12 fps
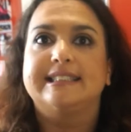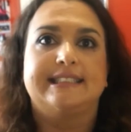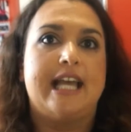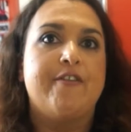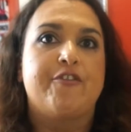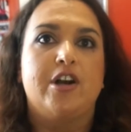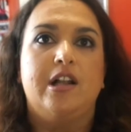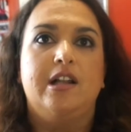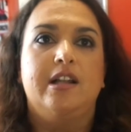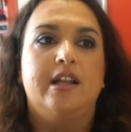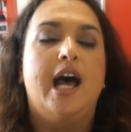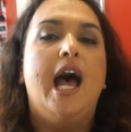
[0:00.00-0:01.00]

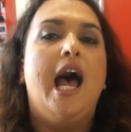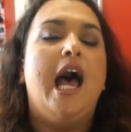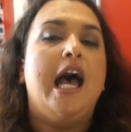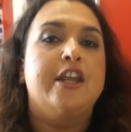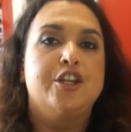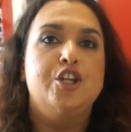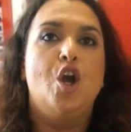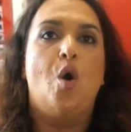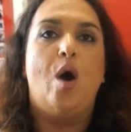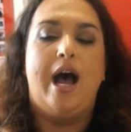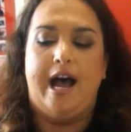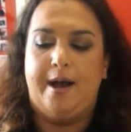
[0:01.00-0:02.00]
several, you
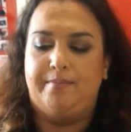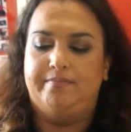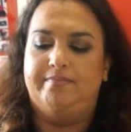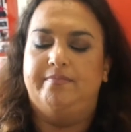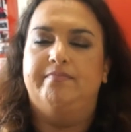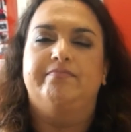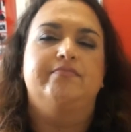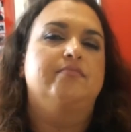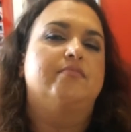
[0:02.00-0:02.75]
know, um,